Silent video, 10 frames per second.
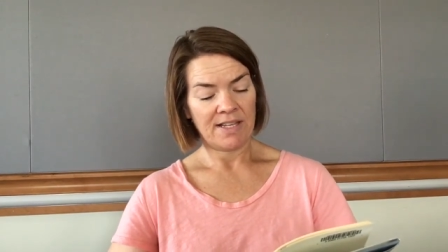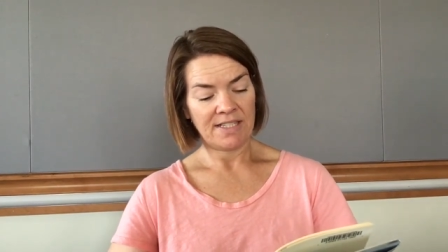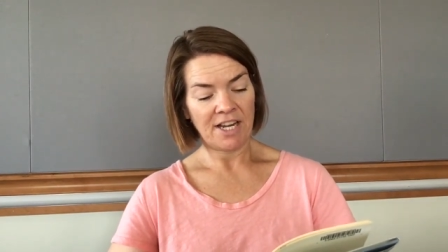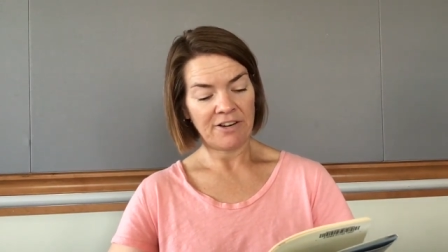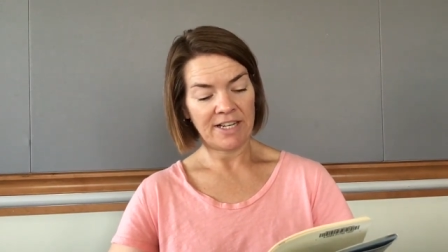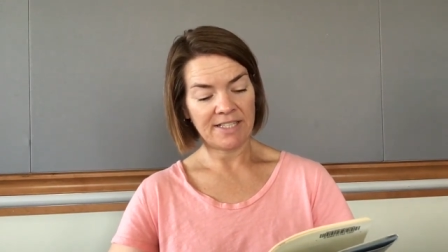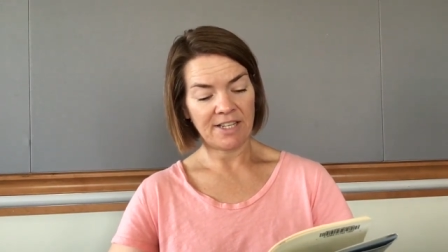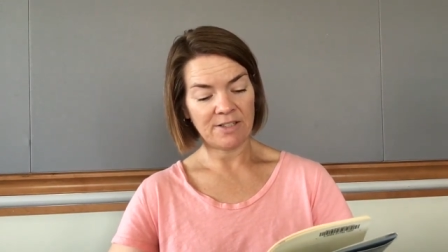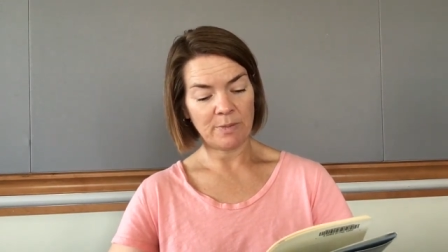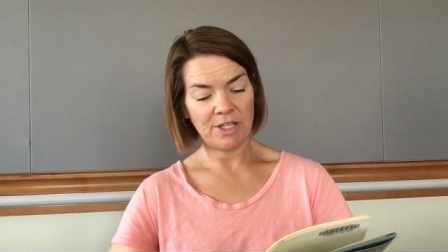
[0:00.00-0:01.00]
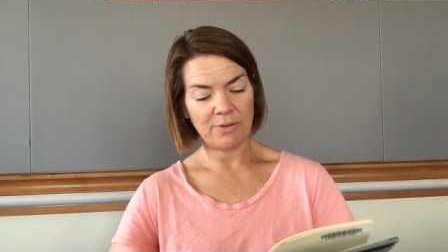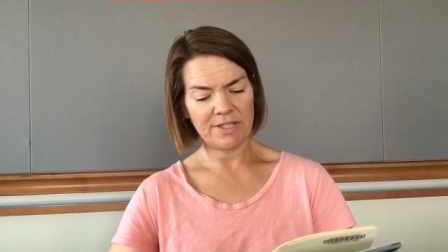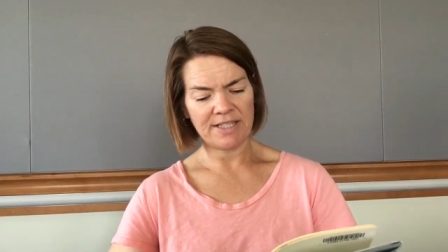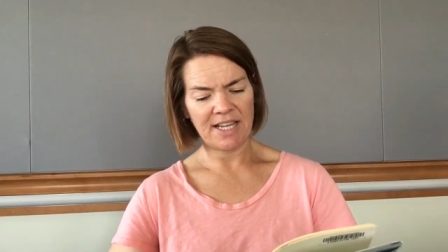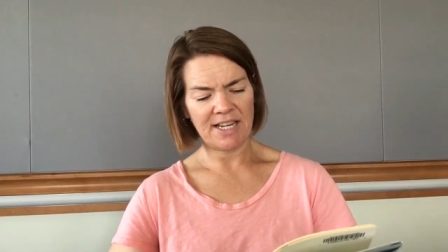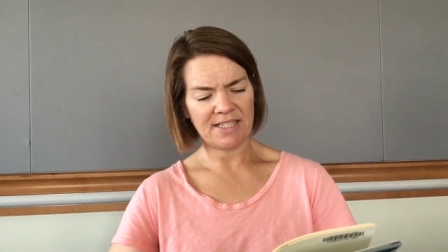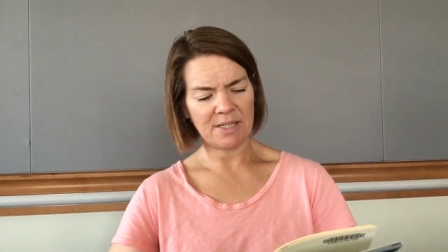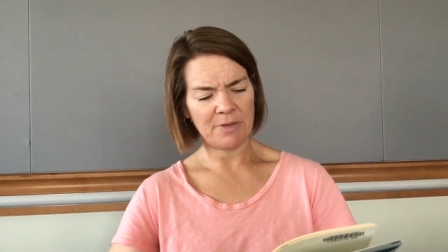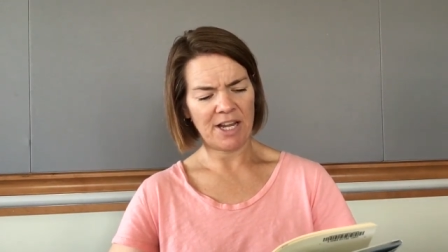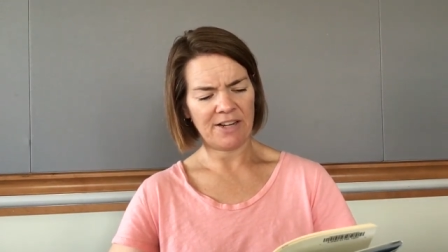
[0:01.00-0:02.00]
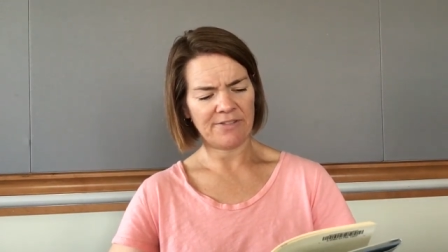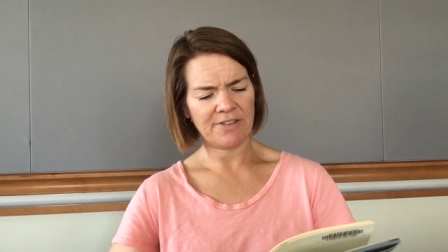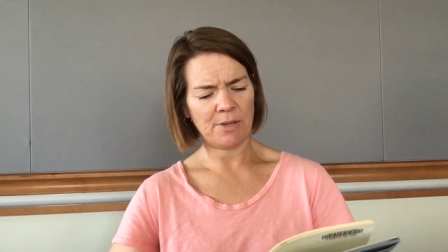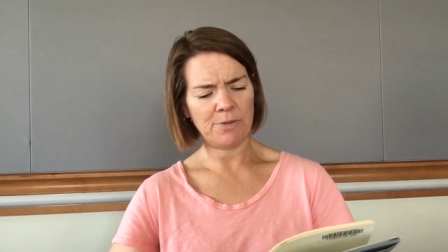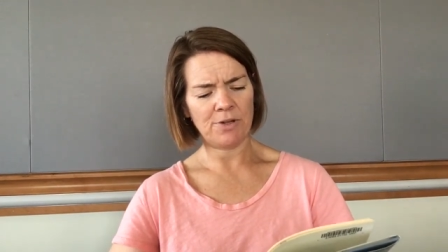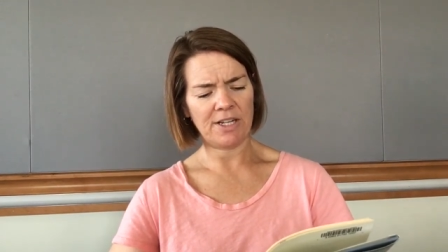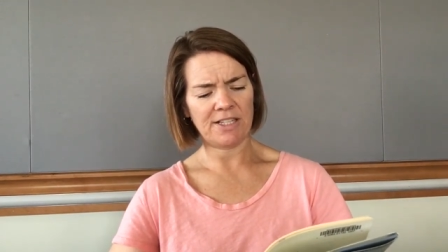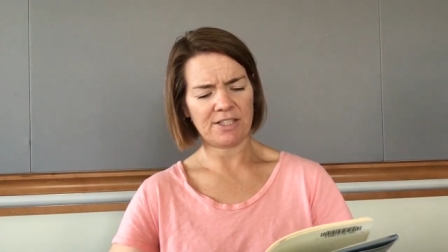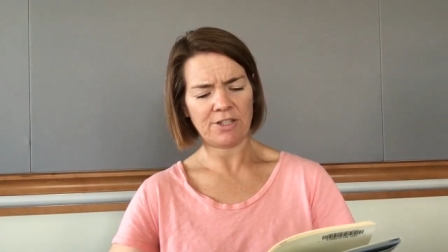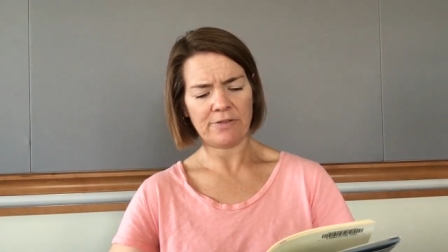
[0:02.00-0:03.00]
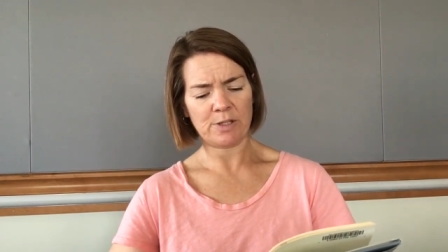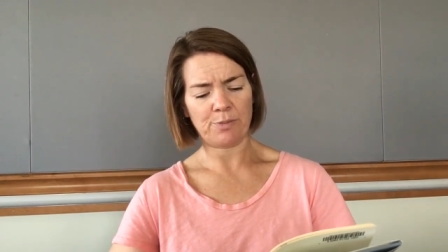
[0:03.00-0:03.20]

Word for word: Terry tells me you were assigned some kind of community service